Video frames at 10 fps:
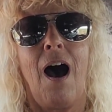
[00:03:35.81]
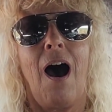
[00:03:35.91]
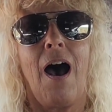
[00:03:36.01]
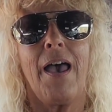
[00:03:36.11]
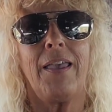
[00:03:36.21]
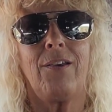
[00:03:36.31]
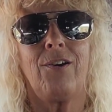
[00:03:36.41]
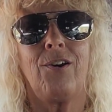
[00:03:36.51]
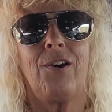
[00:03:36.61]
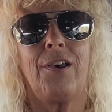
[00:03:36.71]
I
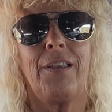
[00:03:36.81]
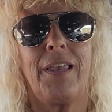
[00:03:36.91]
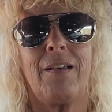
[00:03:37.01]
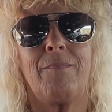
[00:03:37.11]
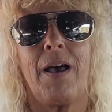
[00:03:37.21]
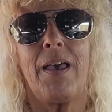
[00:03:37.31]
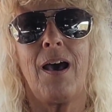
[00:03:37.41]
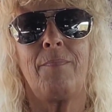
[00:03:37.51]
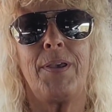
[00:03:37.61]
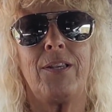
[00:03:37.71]
could get my
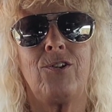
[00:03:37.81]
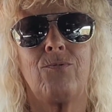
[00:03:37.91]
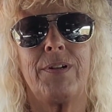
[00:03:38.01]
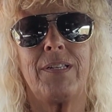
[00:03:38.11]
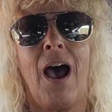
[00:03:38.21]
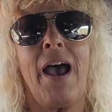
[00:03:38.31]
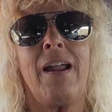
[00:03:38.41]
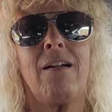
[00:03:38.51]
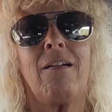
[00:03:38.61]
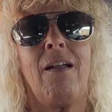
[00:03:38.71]
hubby to
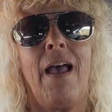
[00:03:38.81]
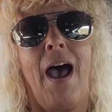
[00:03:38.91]
retire,